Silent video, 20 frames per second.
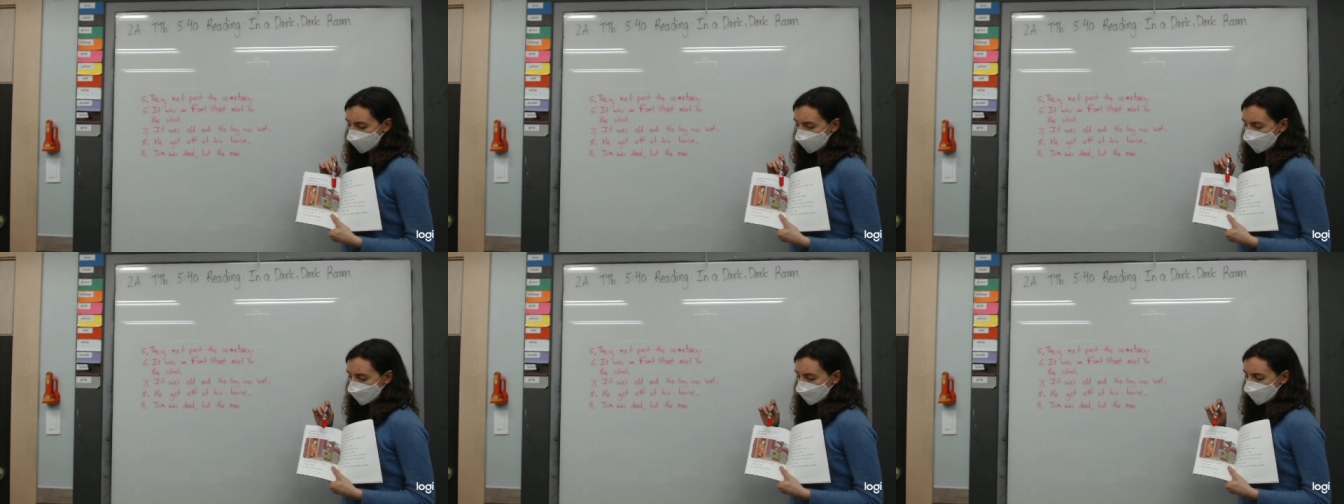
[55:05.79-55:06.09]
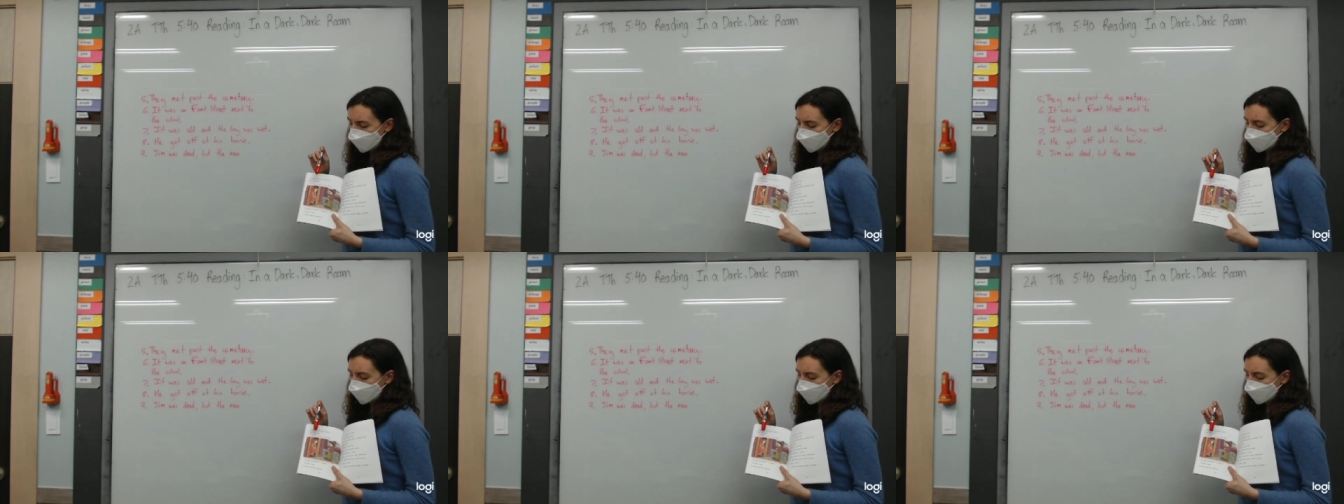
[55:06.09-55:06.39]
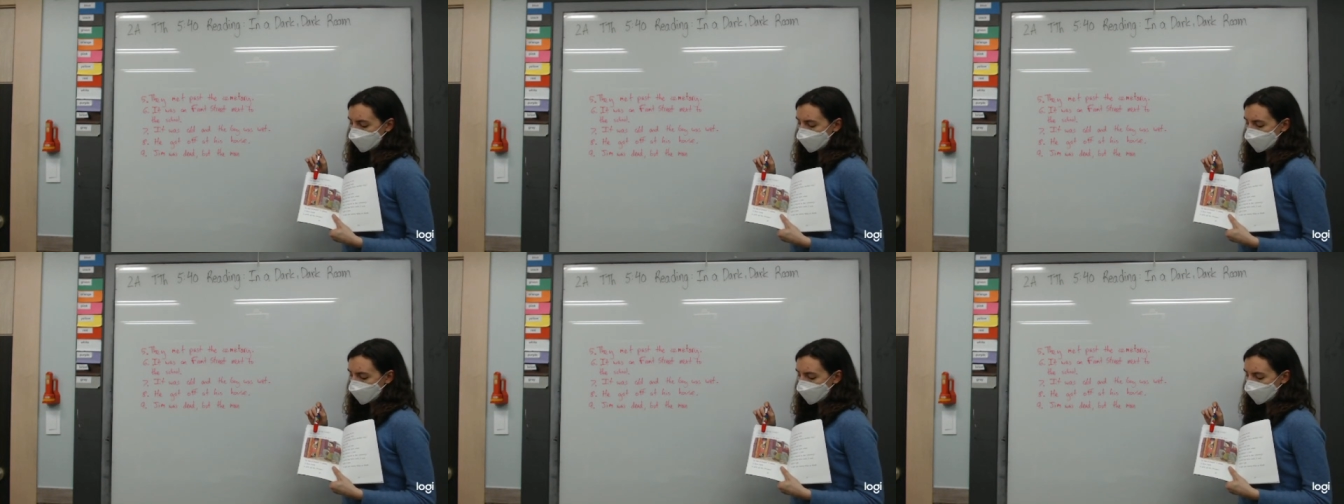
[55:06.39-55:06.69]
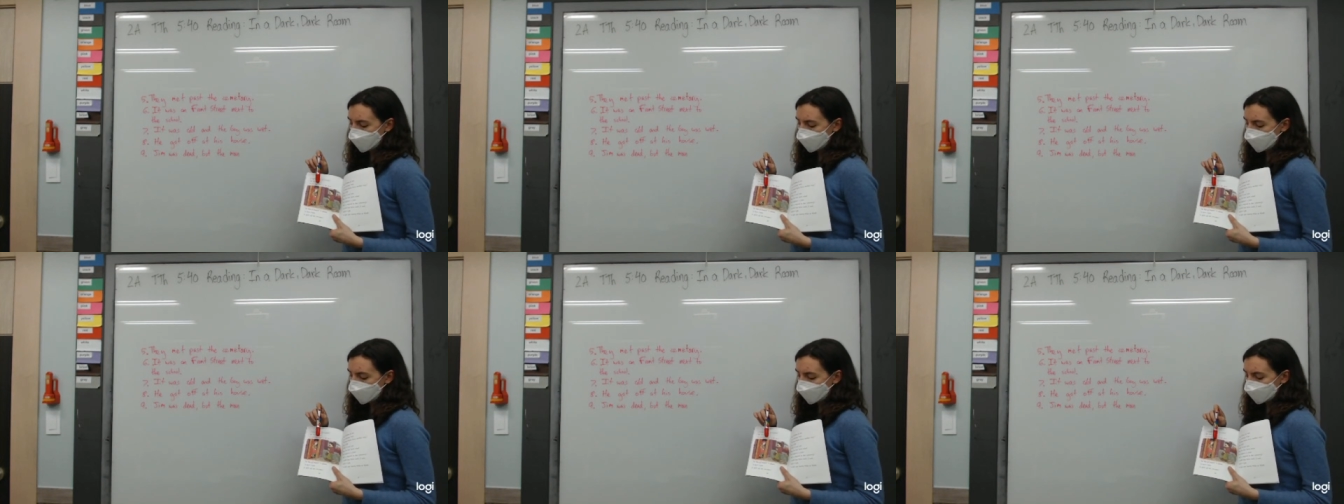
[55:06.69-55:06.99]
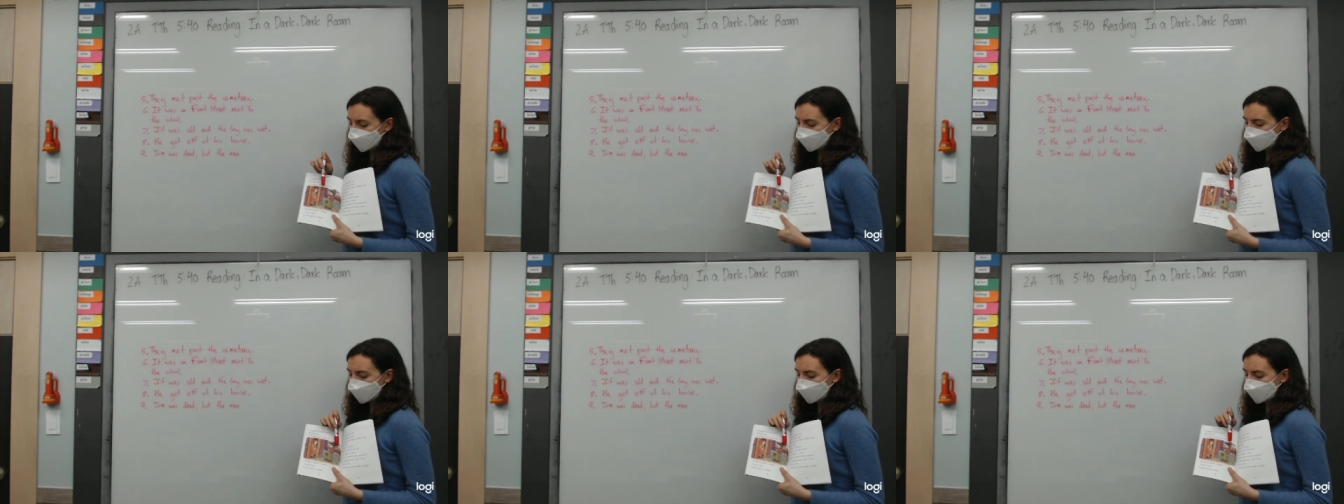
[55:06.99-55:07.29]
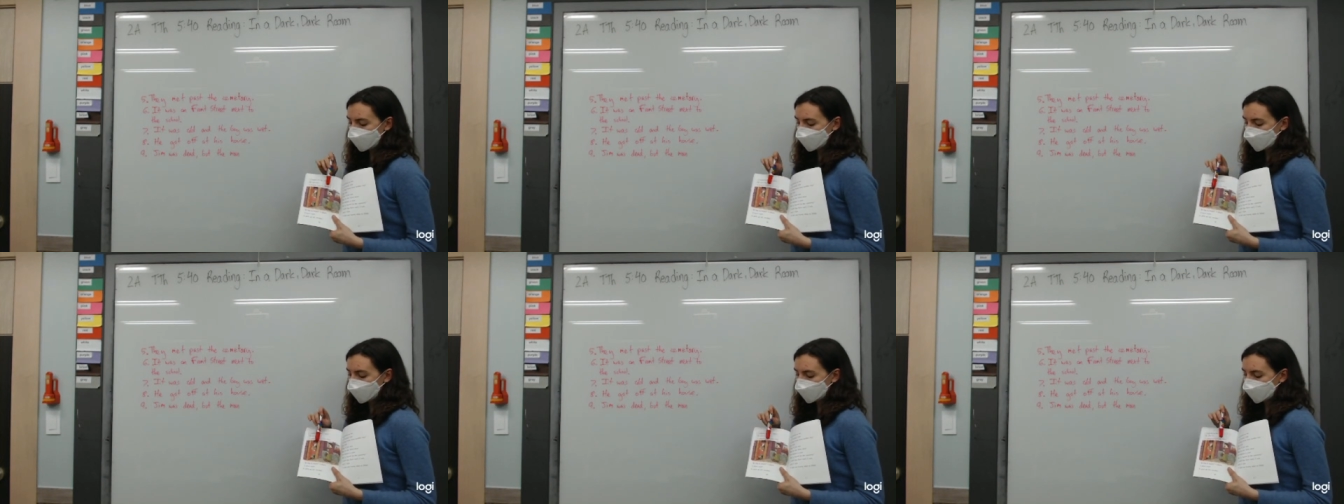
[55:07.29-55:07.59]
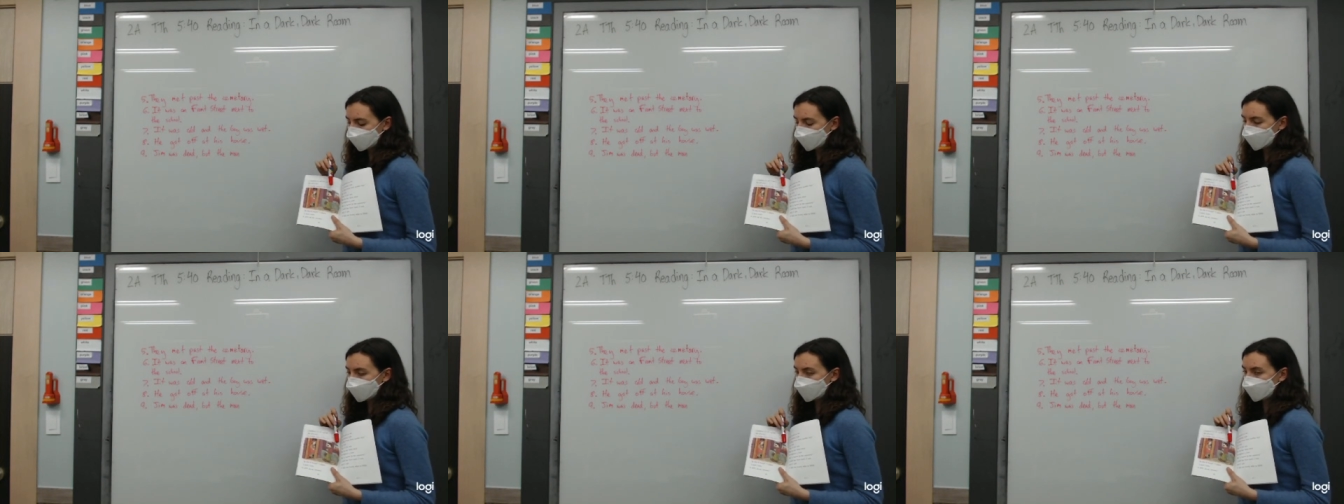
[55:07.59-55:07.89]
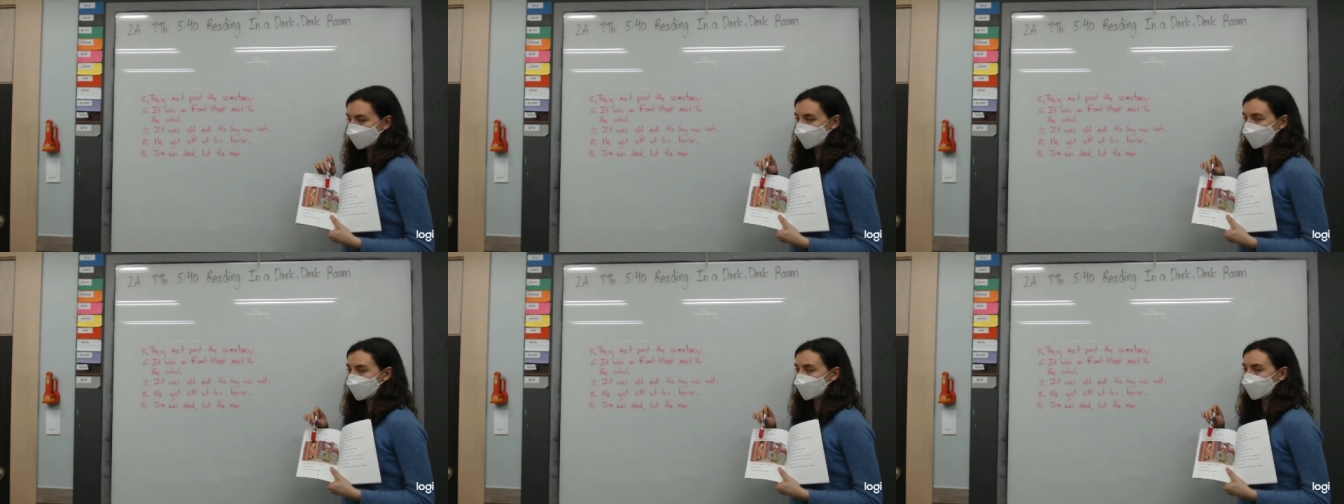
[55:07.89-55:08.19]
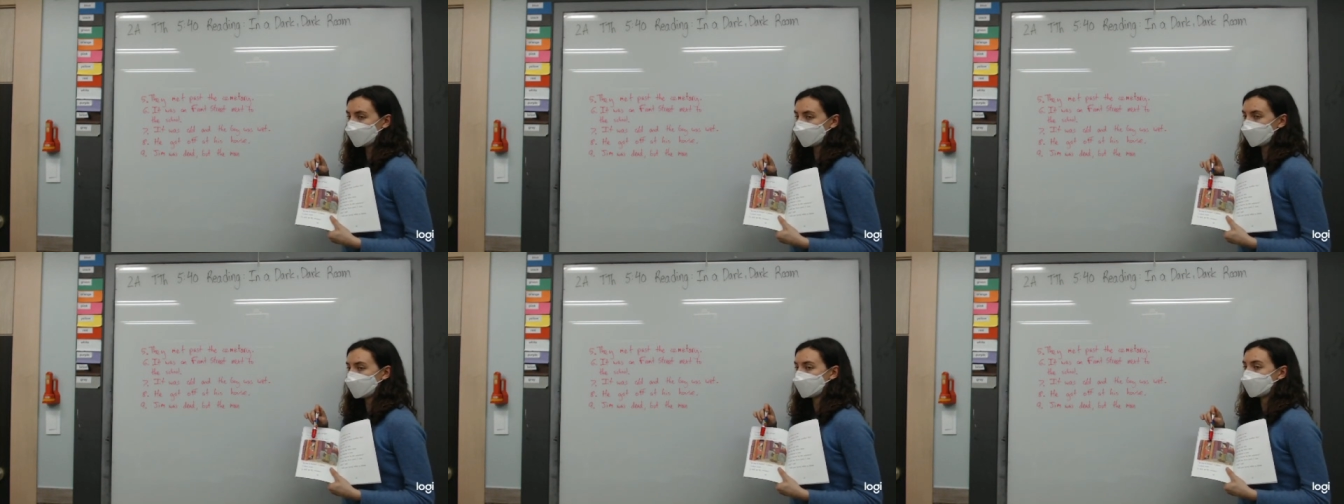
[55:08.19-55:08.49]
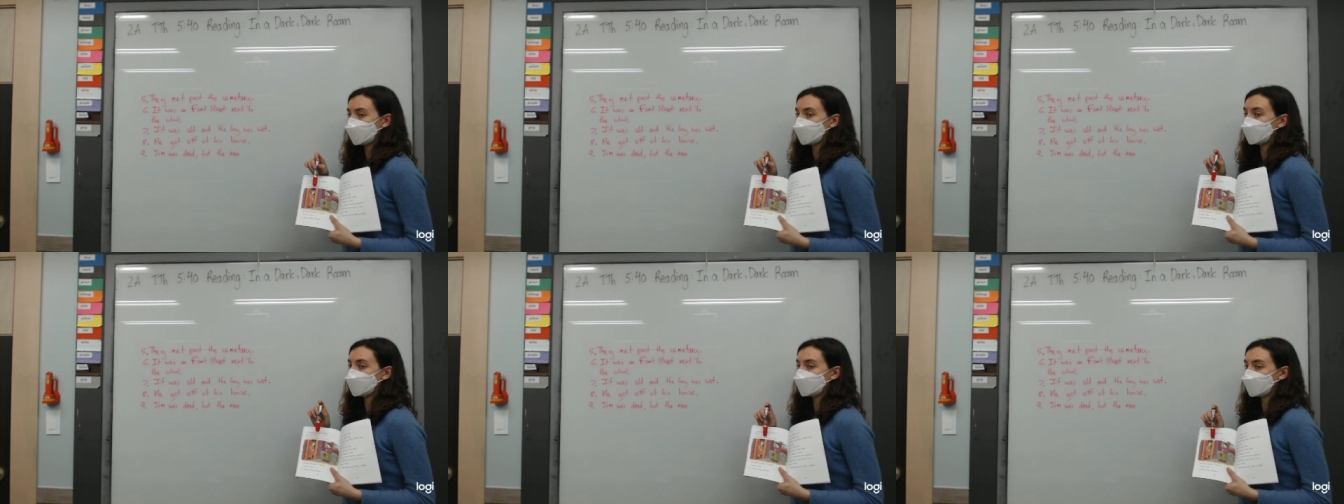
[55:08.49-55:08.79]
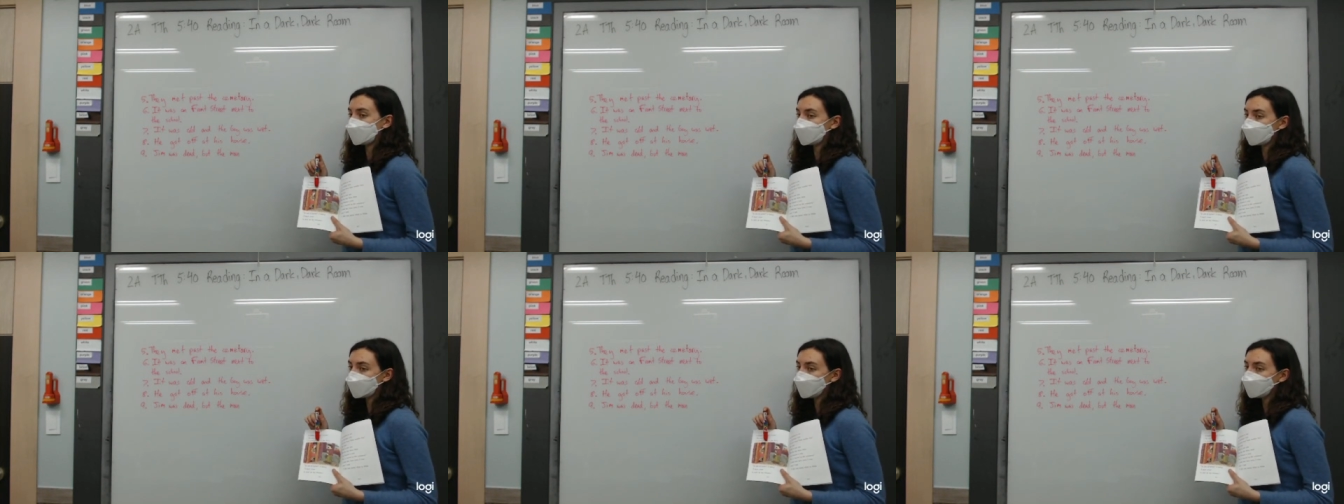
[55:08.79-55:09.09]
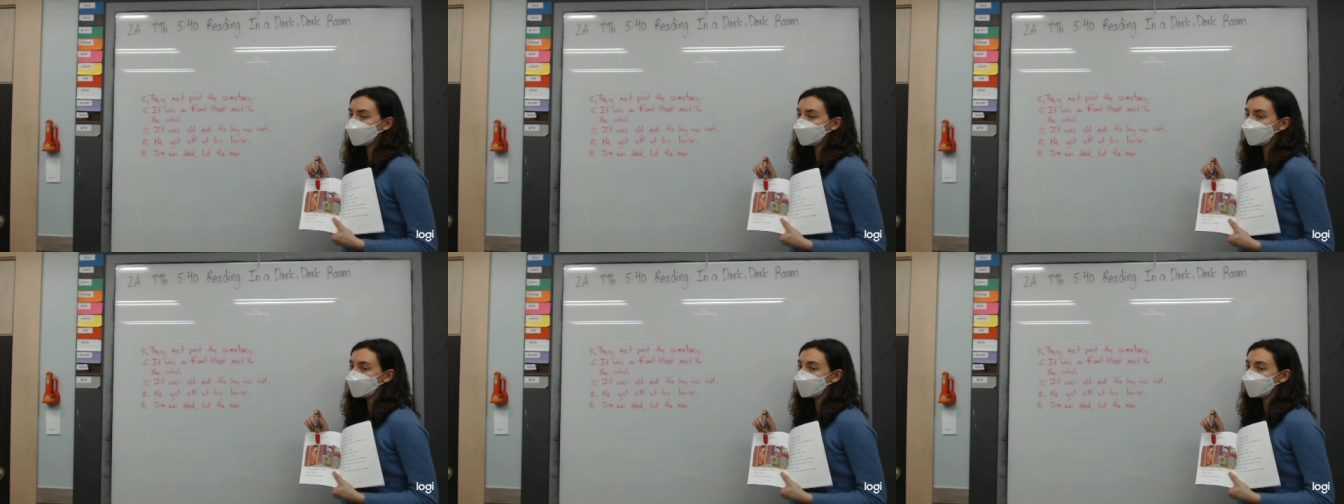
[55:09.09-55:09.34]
And now, because he thinks sweater is at Jim's house,